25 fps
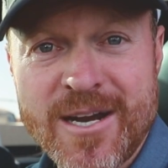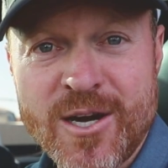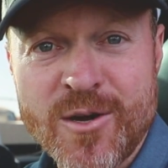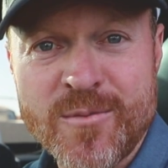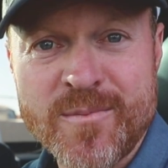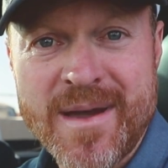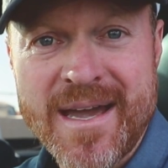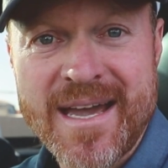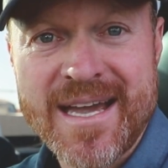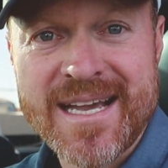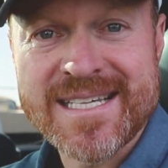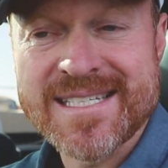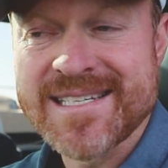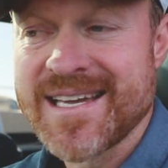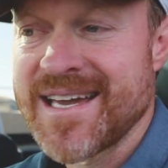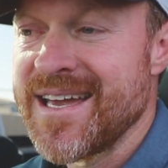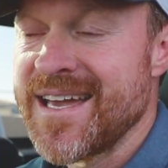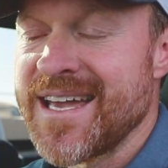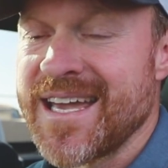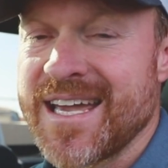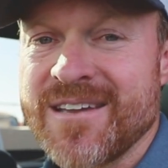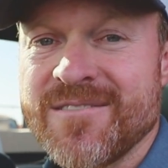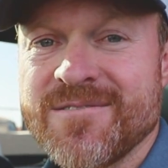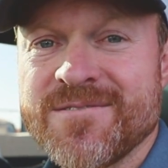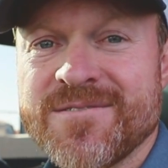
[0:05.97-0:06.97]
airbags,
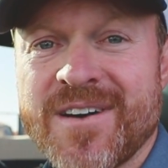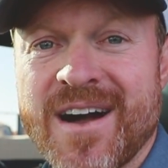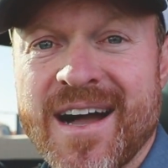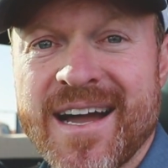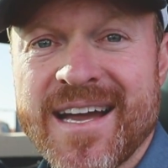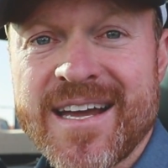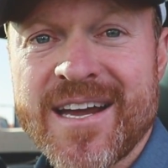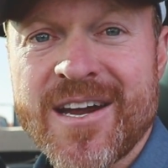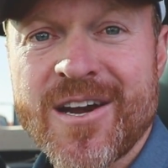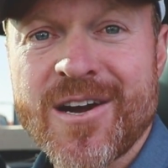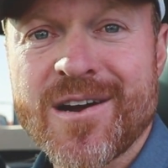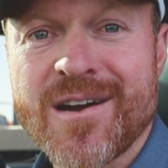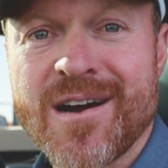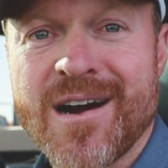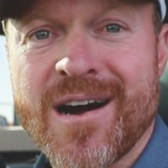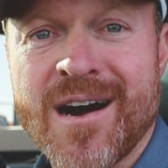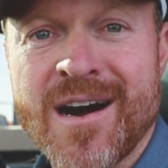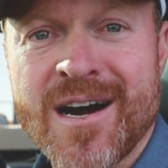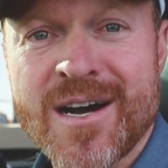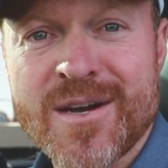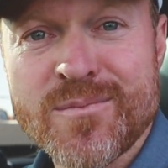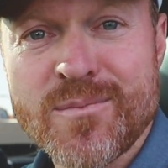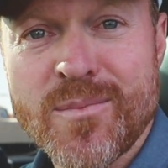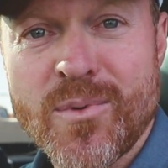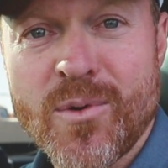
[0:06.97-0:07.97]
a VIAIR
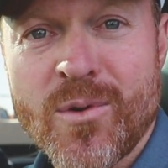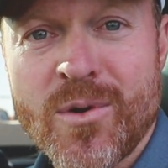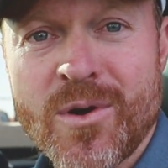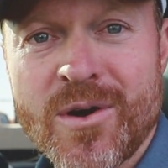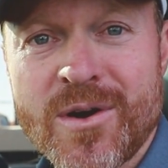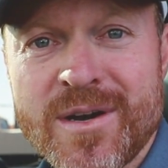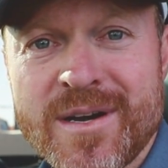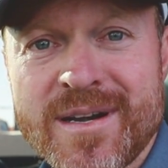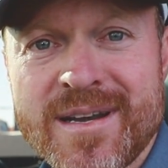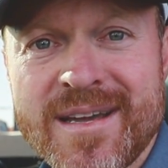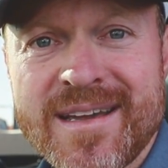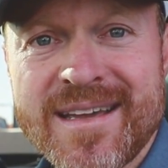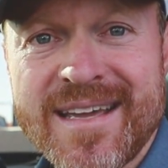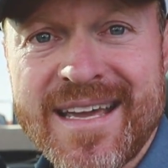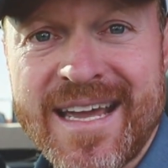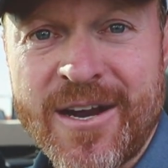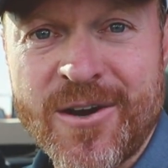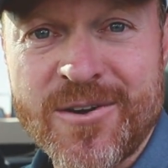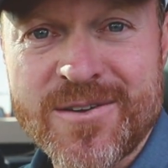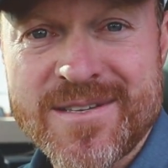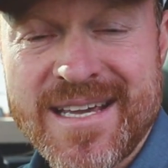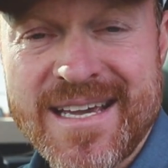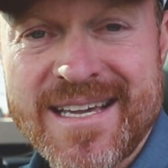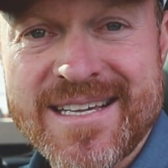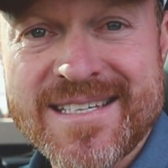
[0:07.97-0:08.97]
onboard
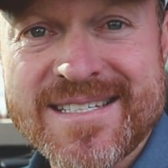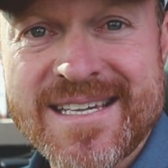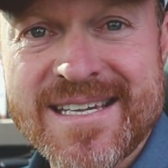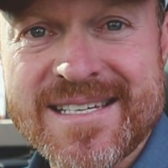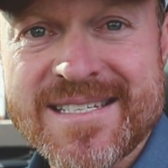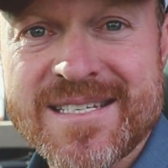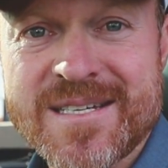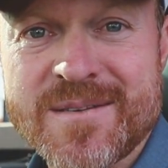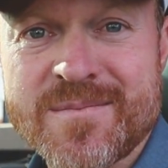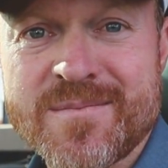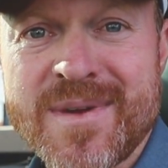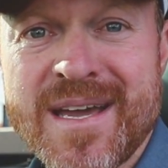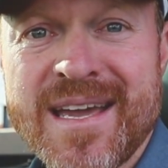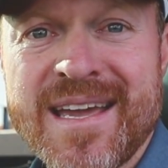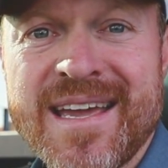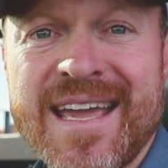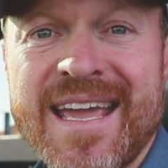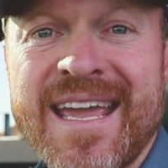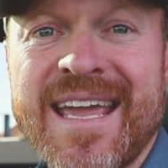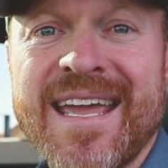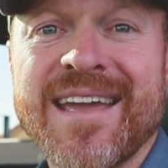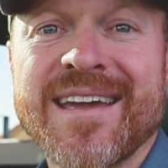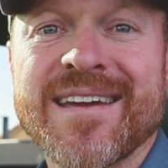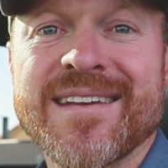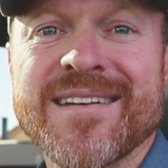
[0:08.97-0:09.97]
air tank system,
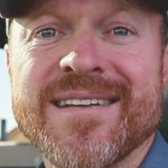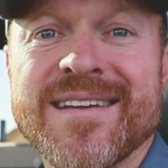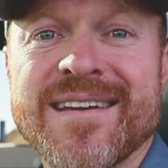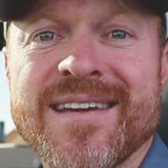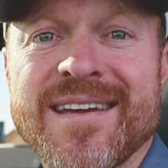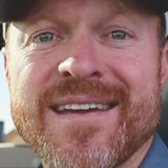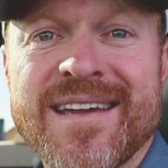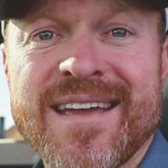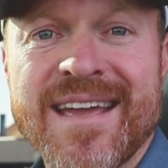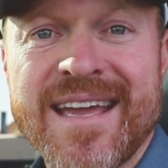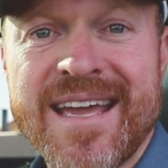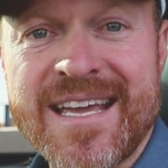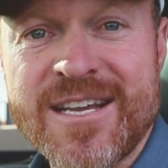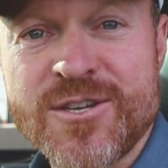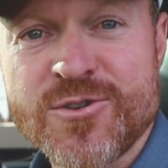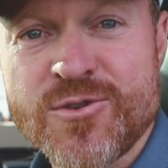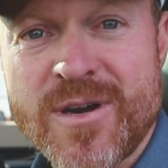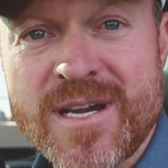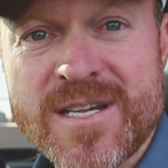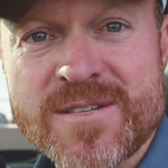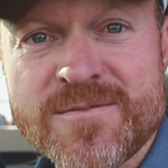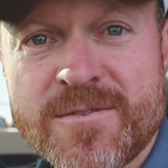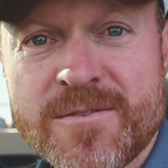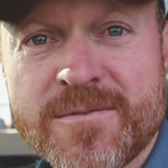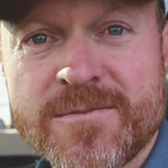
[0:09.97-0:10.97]
and a
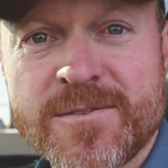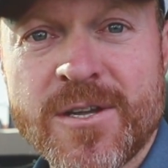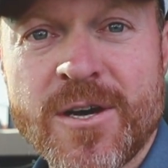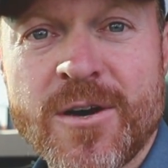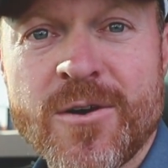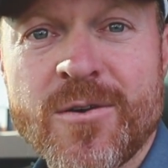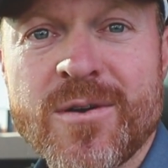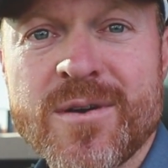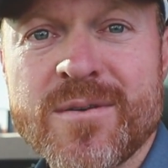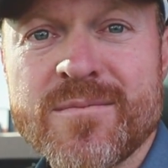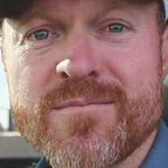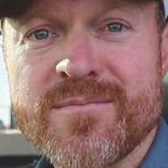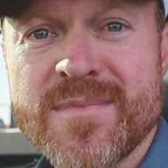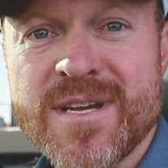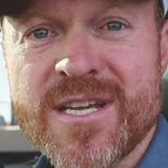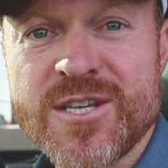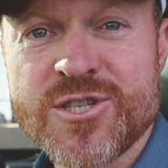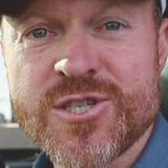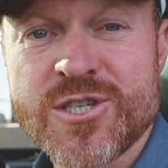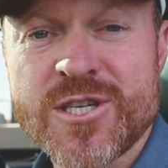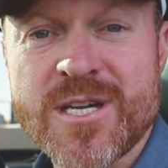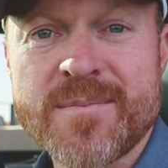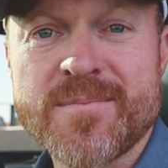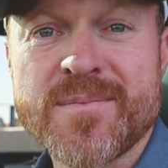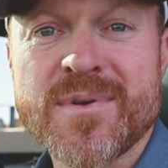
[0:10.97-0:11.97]
transfer flow
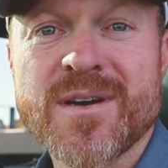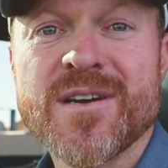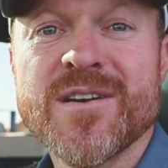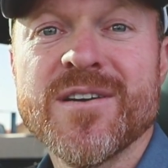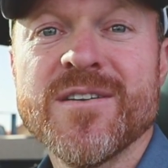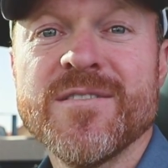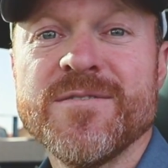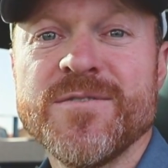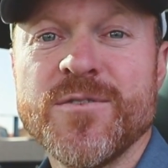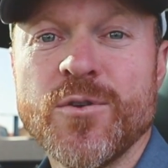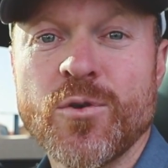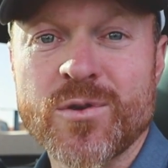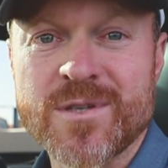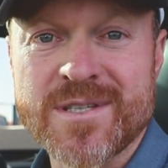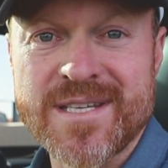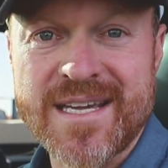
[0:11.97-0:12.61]
midship fuel